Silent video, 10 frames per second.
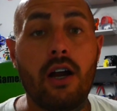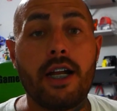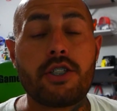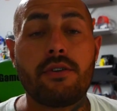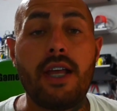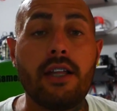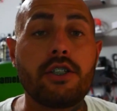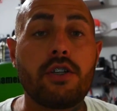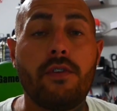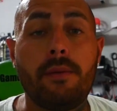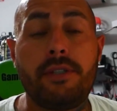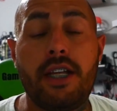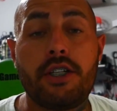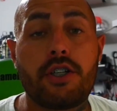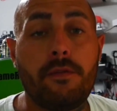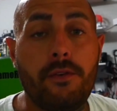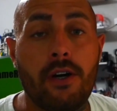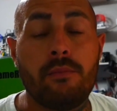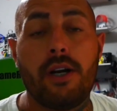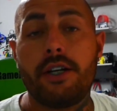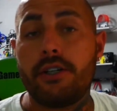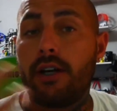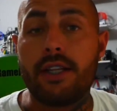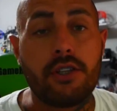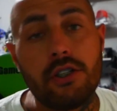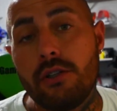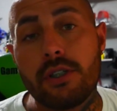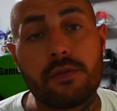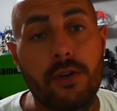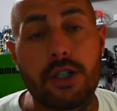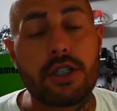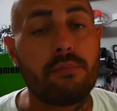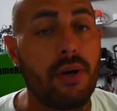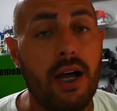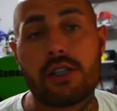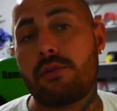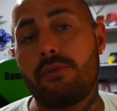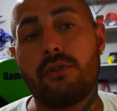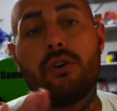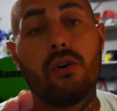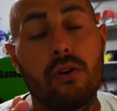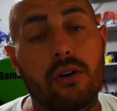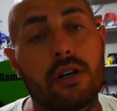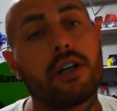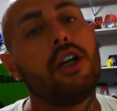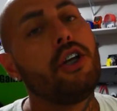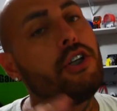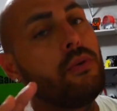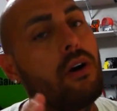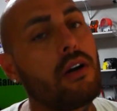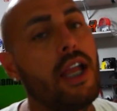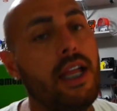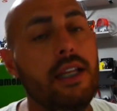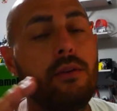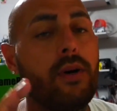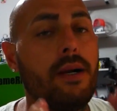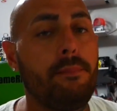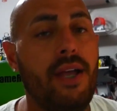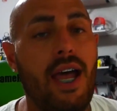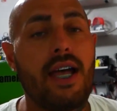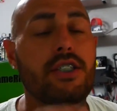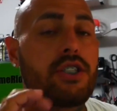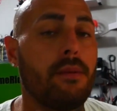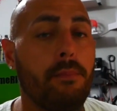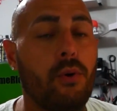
All right, so now that you've updated your firmware, you're at the newest version possible, or you are anywhere past the zero